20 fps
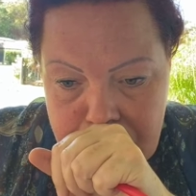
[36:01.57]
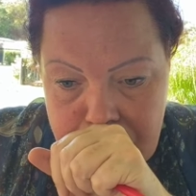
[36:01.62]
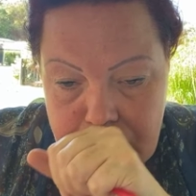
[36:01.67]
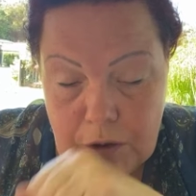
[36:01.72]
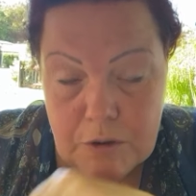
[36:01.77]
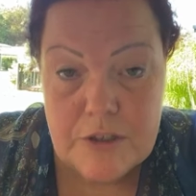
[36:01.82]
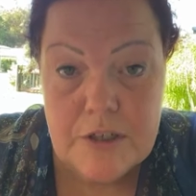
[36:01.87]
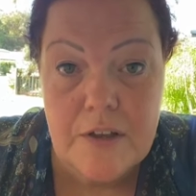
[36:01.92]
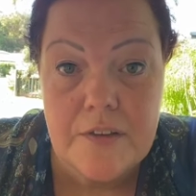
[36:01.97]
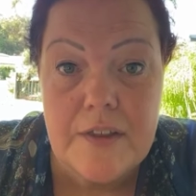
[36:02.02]

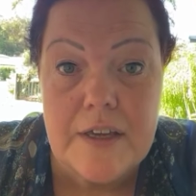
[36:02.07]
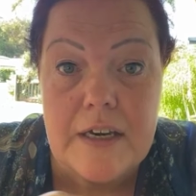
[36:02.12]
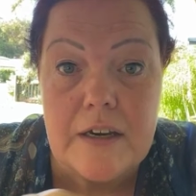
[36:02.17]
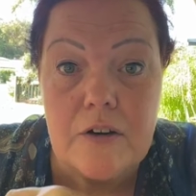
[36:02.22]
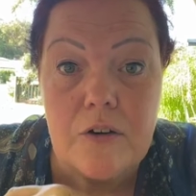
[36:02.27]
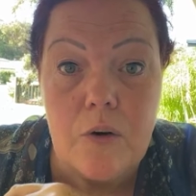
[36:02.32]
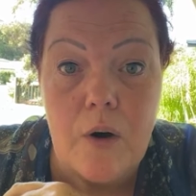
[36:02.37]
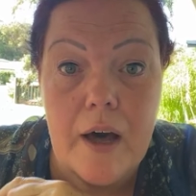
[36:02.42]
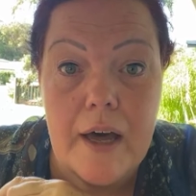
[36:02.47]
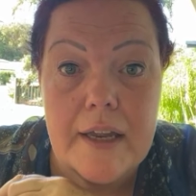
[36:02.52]
Which I
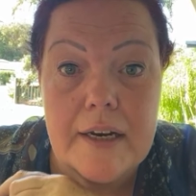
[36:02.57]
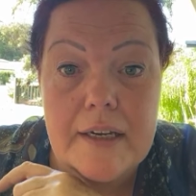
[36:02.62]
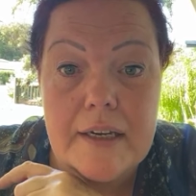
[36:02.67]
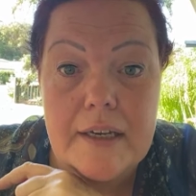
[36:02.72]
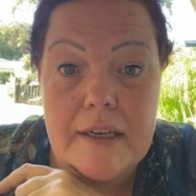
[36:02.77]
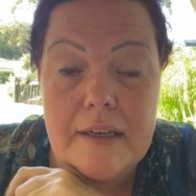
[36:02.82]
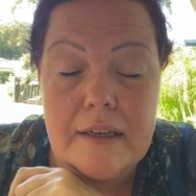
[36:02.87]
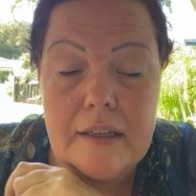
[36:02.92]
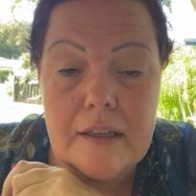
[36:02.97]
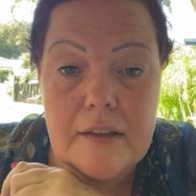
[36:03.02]
think
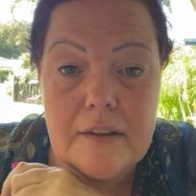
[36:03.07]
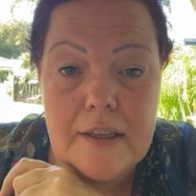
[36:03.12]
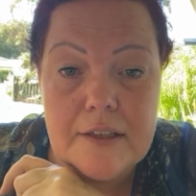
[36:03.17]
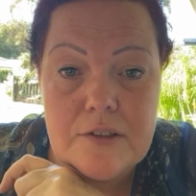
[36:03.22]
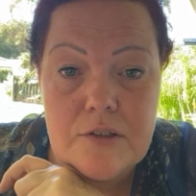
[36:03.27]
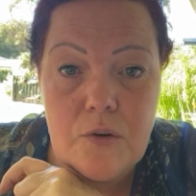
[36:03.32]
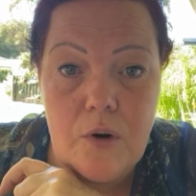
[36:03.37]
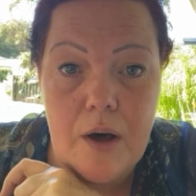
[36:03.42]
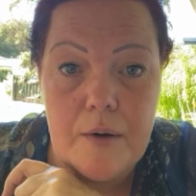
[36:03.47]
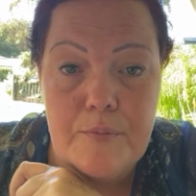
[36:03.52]

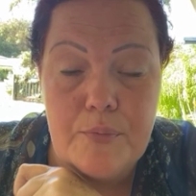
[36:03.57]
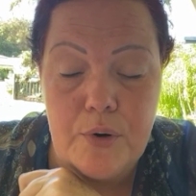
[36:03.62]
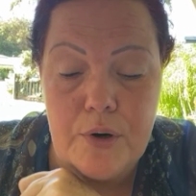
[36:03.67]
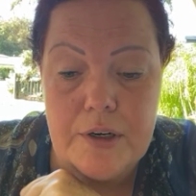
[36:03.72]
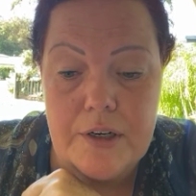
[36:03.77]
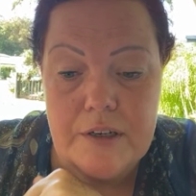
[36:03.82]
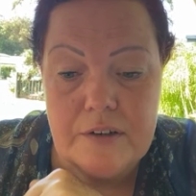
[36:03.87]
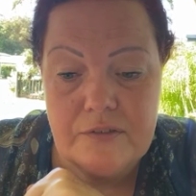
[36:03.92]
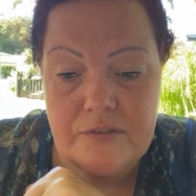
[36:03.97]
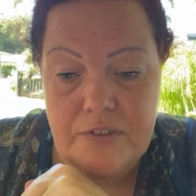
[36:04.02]
that's quite
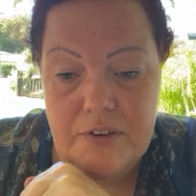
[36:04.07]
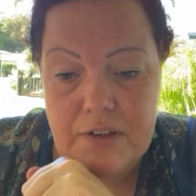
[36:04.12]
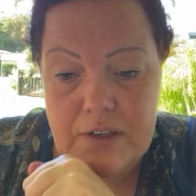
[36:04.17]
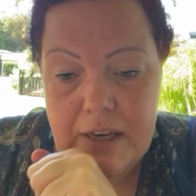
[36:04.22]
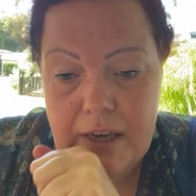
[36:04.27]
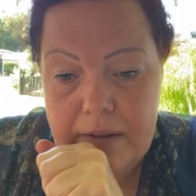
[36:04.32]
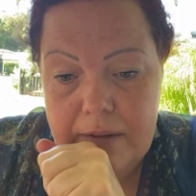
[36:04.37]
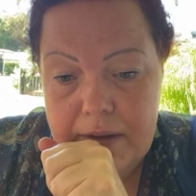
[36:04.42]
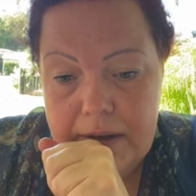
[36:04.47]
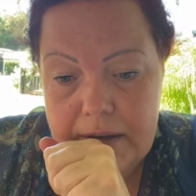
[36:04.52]
poignant for
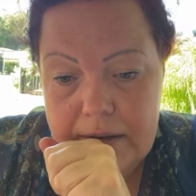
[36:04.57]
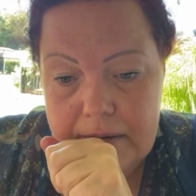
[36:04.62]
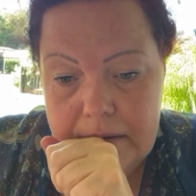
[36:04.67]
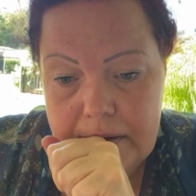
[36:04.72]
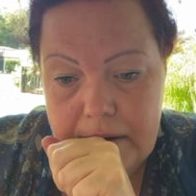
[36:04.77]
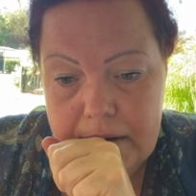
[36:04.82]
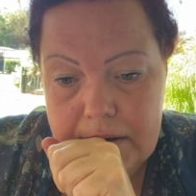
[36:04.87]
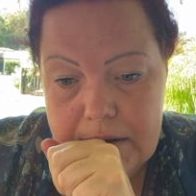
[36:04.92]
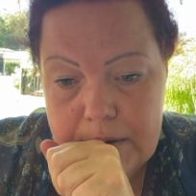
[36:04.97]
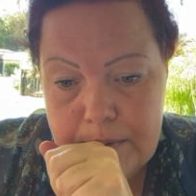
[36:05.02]
Kelly
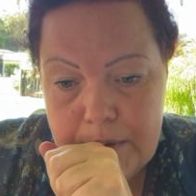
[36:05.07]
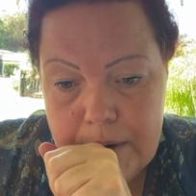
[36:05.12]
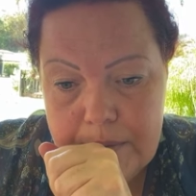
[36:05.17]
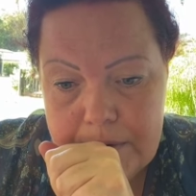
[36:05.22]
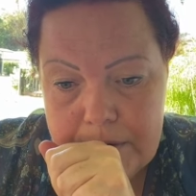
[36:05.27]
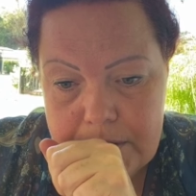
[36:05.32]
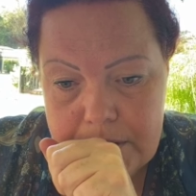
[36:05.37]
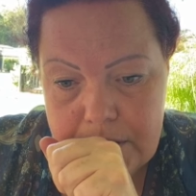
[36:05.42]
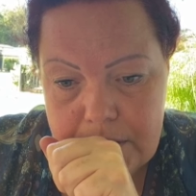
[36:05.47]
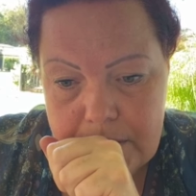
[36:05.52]
at the
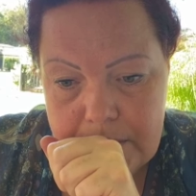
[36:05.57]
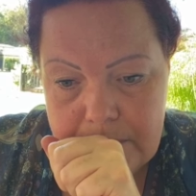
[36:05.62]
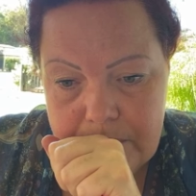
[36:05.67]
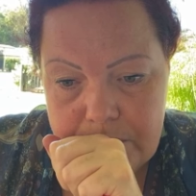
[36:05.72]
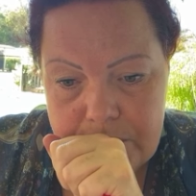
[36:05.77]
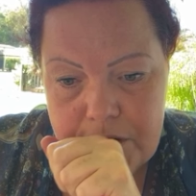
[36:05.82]
moment too.